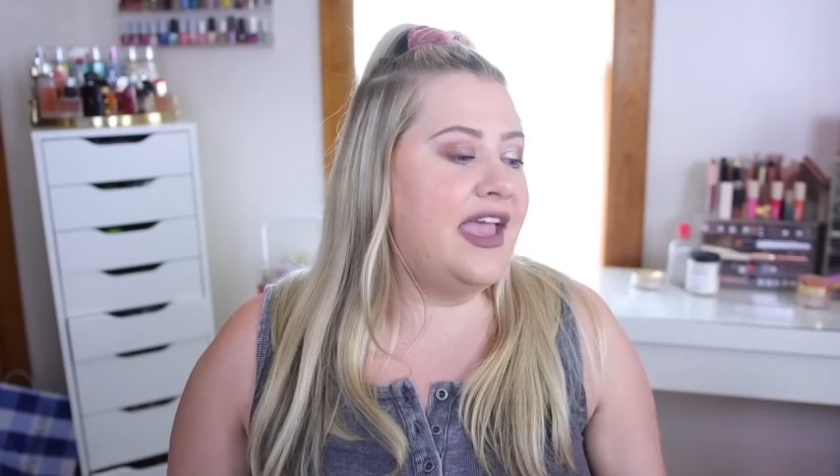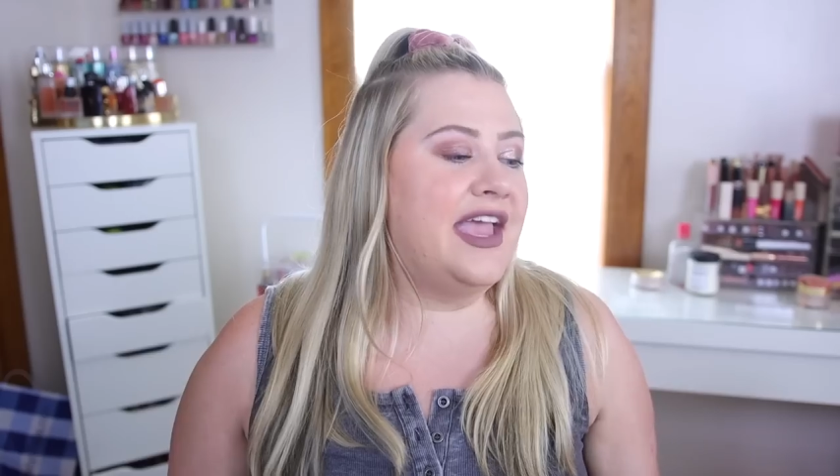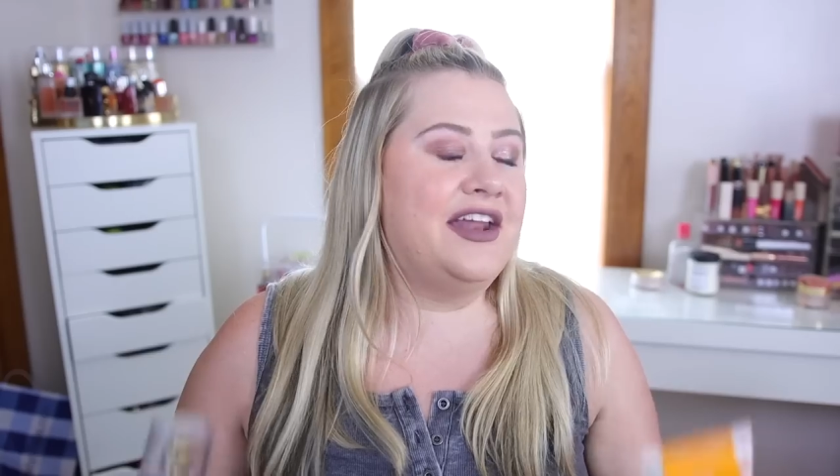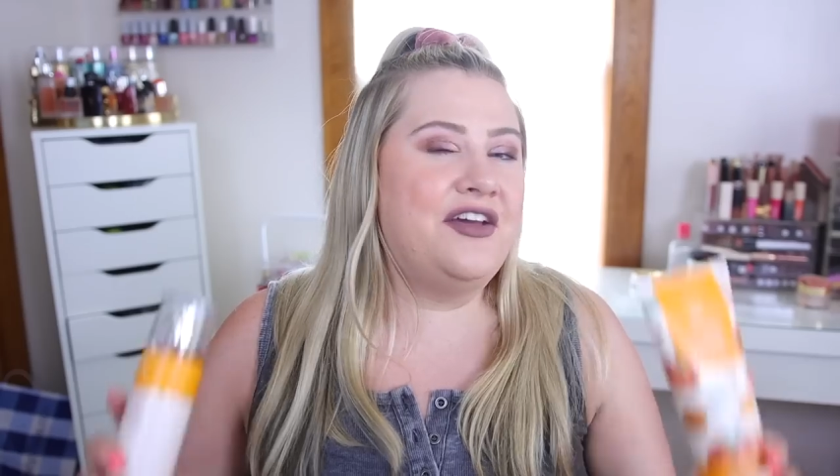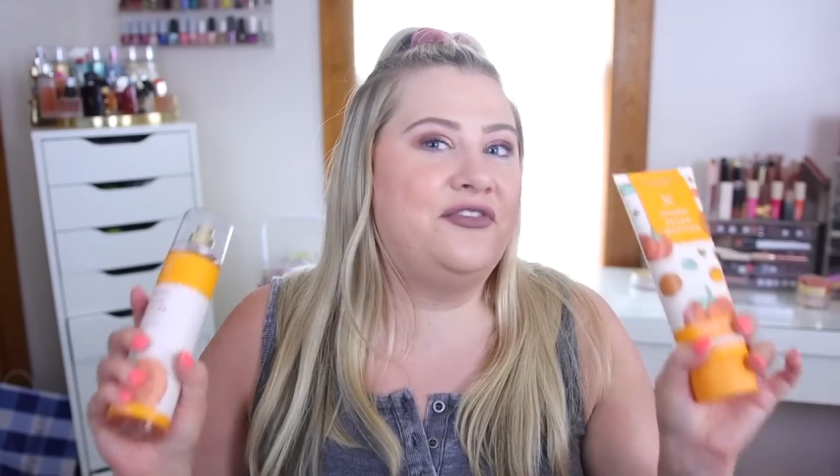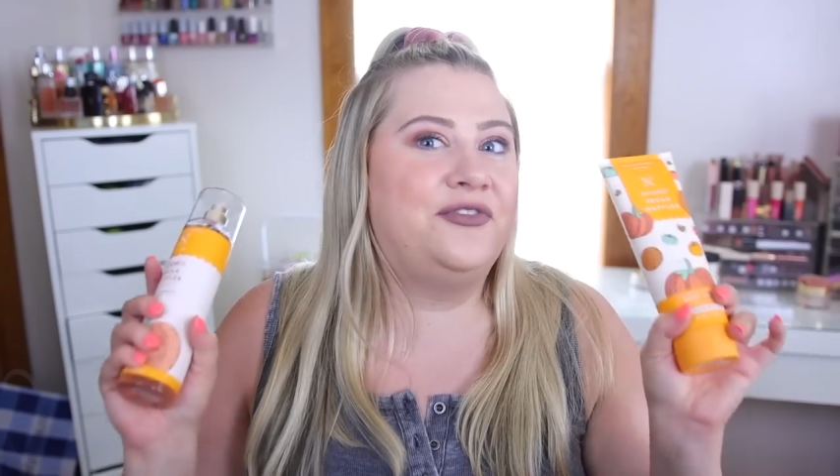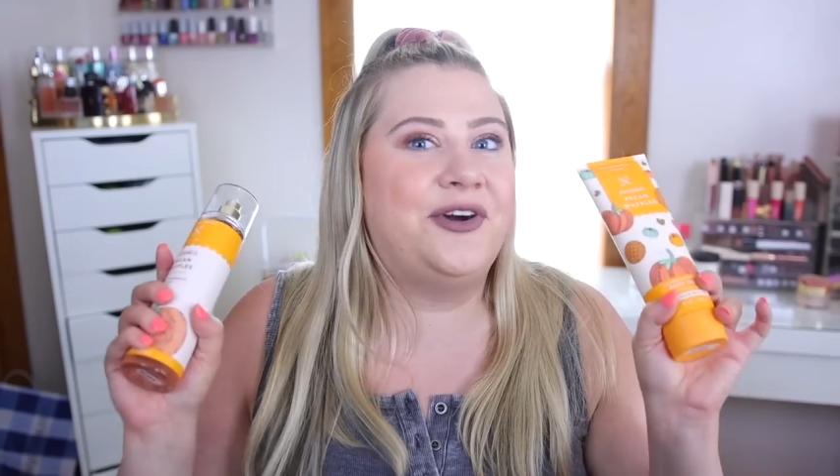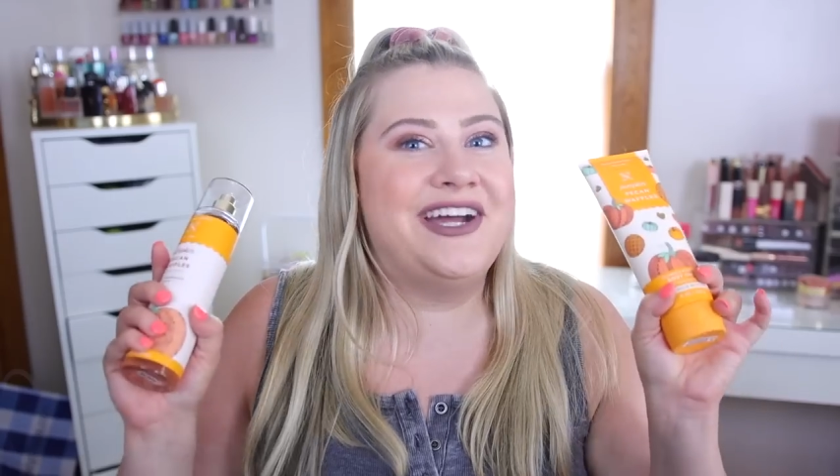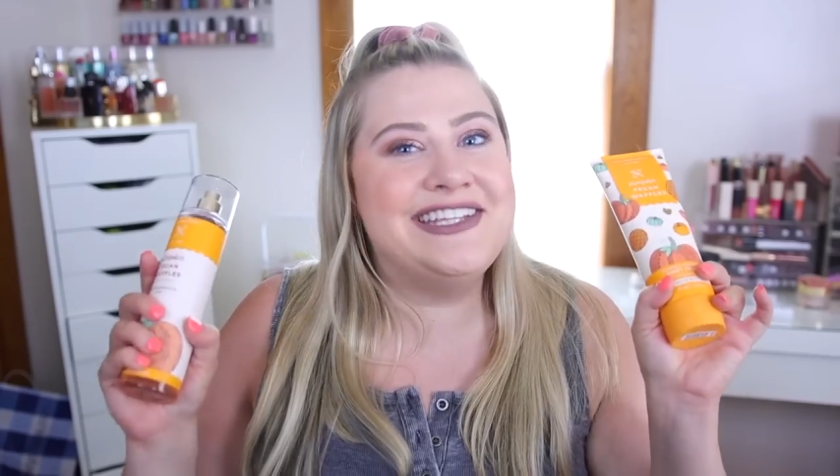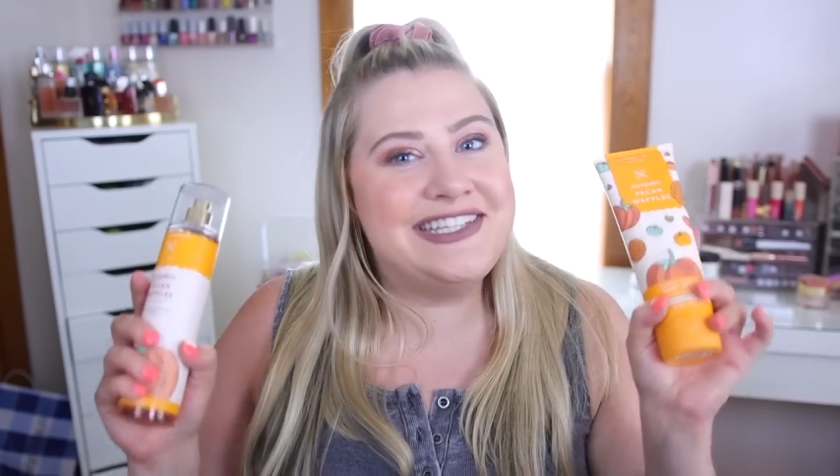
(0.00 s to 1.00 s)
And
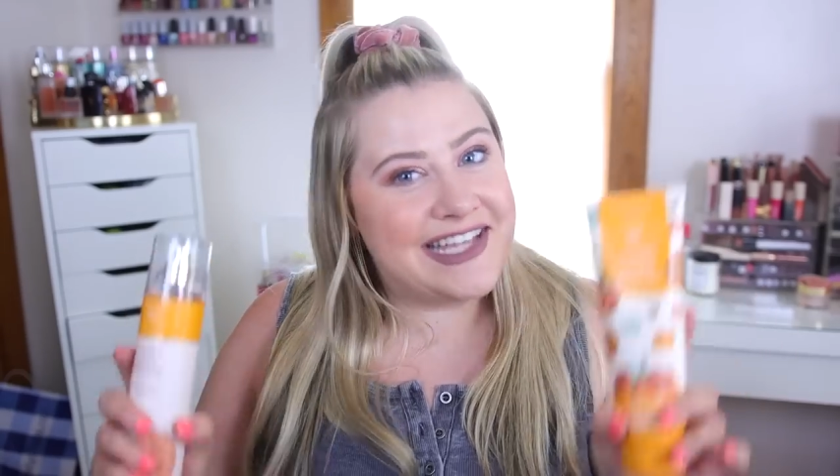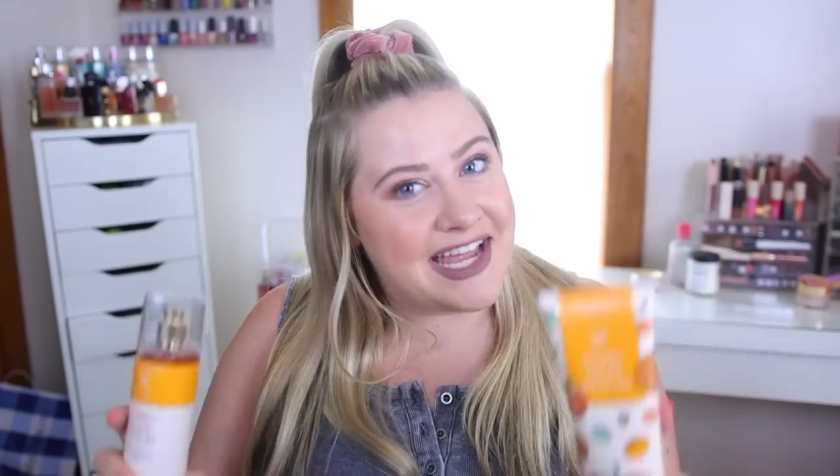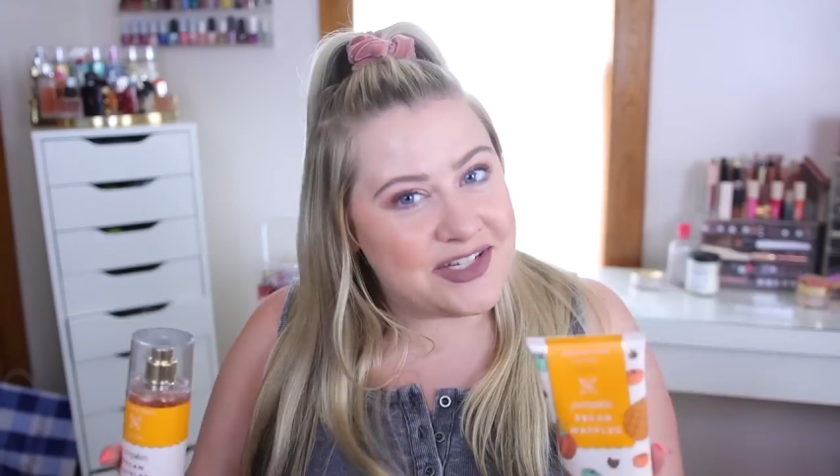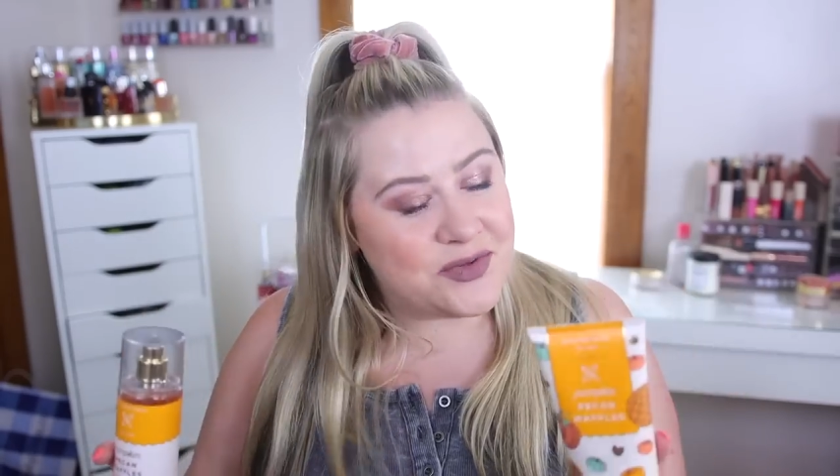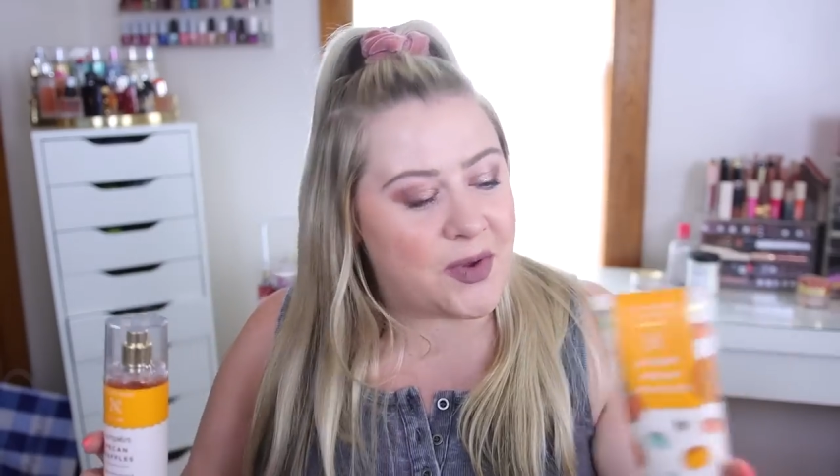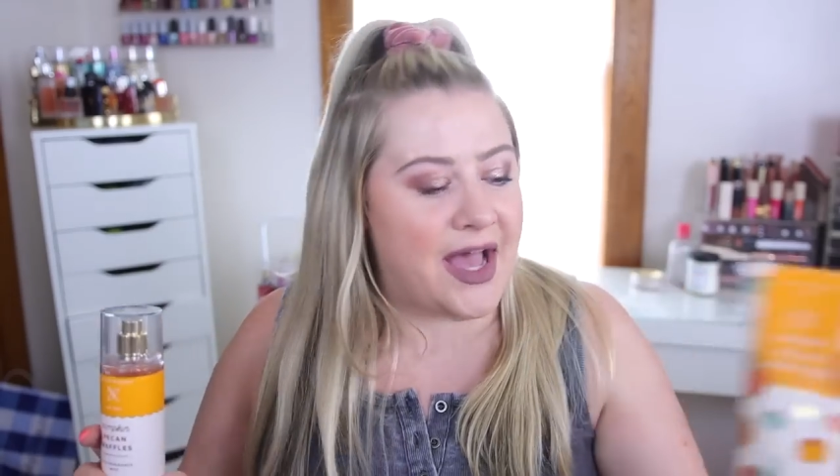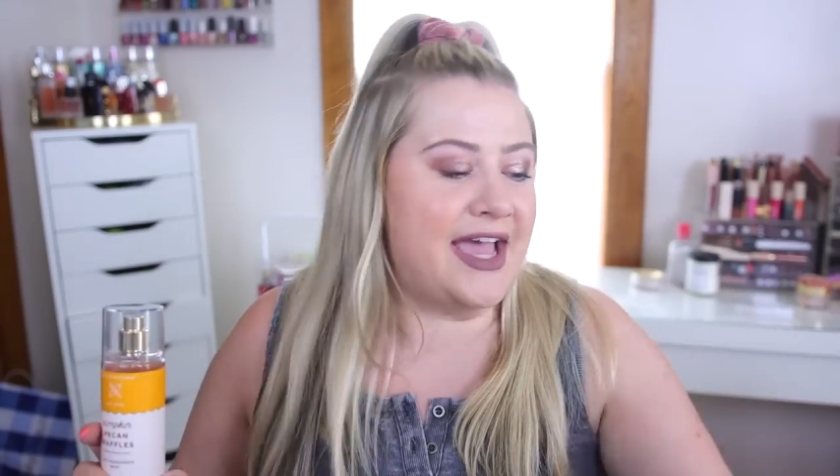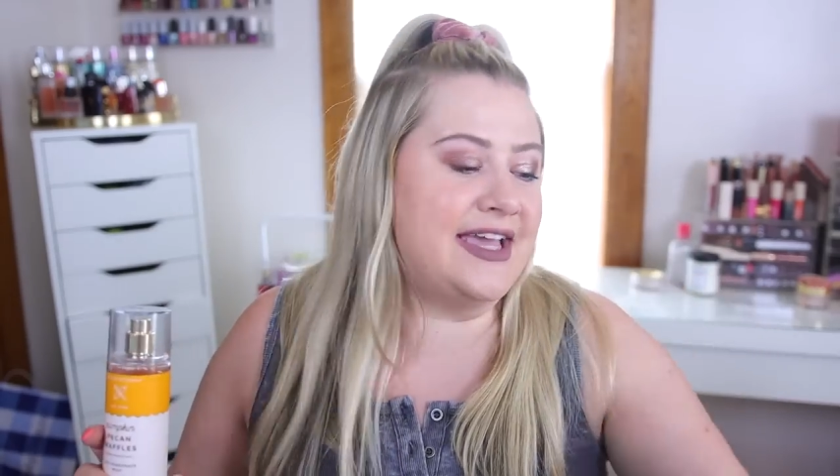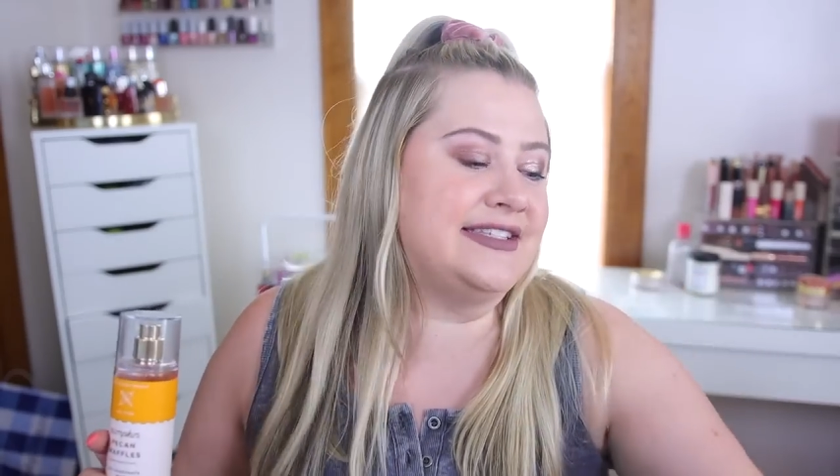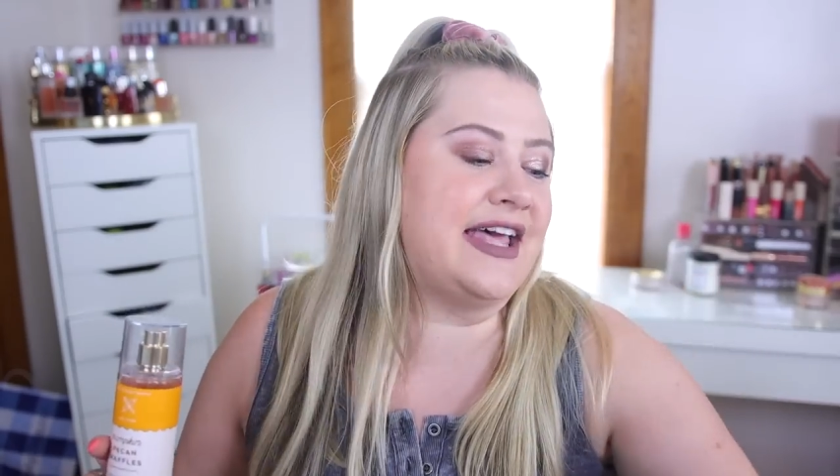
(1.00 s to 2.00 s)
for scent wise,